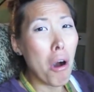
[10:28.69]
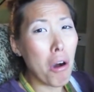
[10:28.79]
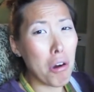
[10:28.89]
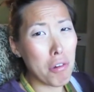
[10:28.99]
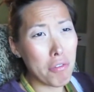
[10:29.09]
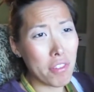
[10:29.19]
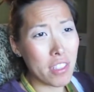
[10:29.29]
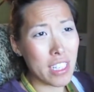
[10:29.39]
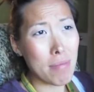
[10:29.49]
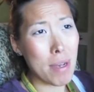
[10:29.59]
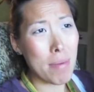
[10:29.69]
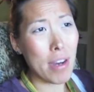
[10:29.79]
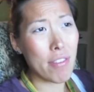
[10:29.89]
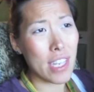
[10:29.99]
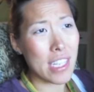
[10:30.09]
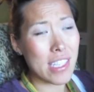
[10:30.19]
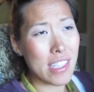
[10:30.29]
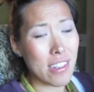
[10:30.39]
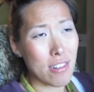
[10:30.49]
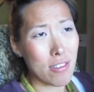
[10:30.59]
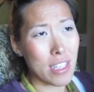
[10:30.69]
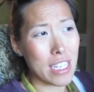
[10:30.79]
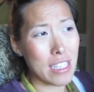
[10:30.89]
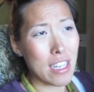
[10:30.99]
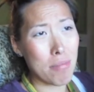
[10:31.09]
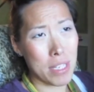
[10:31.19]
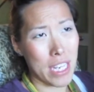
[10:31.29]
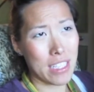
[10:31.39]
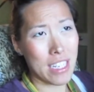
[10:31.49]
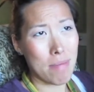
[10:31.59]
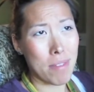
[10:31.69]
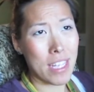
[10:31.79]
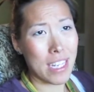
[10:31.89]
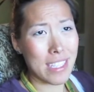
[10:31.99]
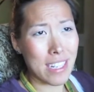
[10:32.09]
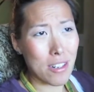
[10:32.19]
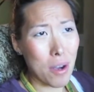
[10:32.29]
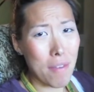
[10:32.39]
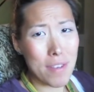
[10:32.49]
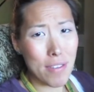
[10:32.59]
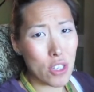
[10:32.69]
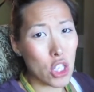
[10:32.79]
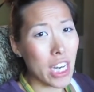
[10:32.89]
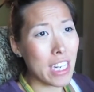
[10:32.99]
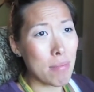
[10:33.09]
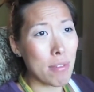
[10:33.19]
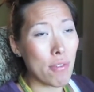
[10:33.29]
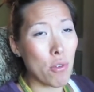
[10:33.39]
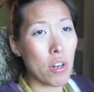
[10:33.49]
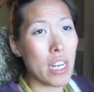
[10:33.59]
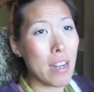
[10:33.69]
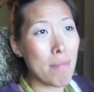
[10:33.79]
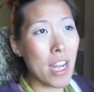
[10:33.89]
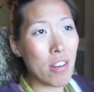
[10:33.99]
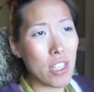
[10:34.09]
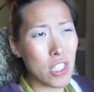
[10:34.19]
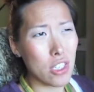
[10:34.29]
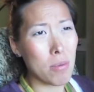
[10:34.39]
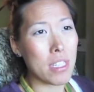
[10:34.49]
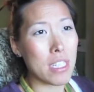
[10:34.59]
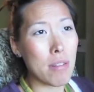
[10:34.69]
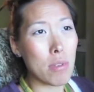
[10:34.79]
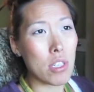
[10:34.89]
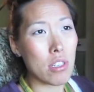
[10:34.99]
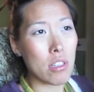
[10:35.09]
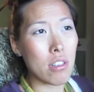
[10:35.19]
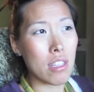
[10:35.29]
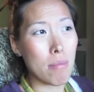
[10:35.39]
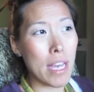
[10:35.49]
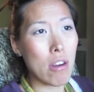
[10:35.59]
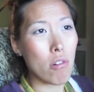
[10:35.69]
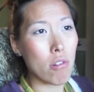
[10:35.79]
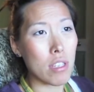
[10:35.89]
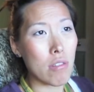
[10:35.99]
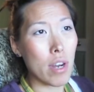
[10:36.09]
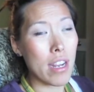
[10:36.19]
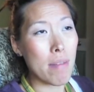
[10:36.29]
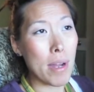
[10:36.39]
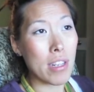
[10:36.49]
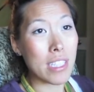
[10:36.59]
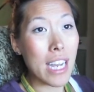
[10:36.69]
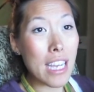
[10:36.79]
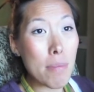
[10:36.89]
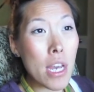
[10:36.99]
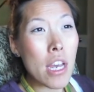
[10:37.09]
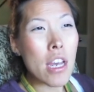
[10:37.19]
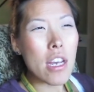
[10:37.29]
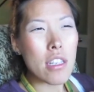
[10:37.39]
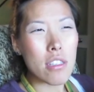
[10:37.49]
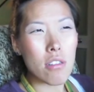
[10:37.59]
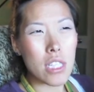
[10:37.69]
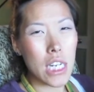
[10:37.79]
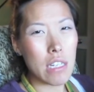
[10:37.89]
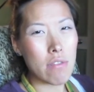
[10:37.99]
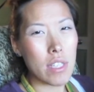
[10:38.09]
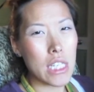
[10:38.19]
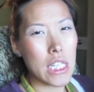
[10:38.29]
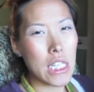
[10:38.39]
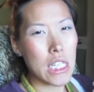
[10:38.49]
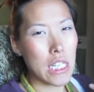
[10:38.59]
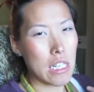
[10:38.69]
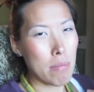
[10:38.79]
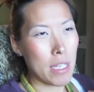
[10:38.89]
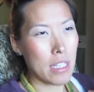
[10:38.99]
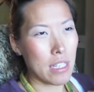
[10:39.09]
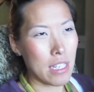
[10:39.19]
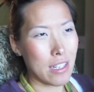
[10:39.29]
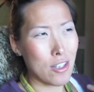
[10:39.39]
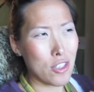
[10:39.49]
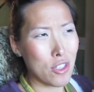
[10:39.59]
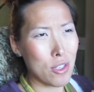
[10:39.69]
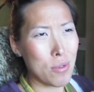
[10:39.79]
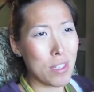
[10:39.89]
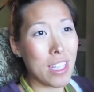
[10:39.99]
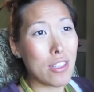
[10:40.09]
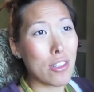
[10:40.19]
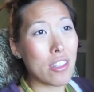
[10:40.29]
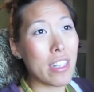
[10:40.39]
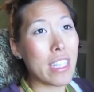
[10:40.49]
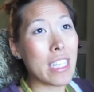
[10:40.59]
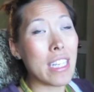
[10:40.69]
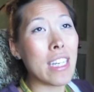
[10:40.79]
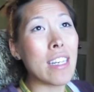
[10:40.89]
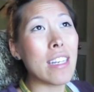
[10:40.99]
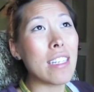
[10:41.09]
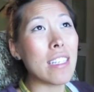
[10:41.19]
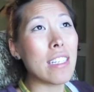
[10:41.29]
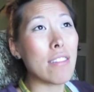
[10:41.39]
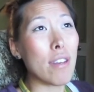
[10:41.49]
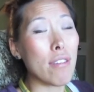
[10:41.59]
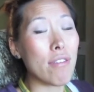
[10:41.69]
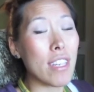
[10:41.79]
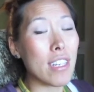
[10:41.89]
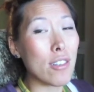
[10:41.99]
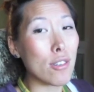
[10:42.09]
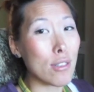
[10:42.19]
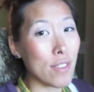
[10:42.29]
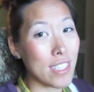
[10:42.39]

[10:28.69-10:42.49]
hopefully my muffins are like cupcake type things. I don't know. I've never tried it before and I'm not quite sure about the temperature to cook them at or the right amount of time. So it's kind of like a guinea pig thing. I'll show you what they look like if I fail or if I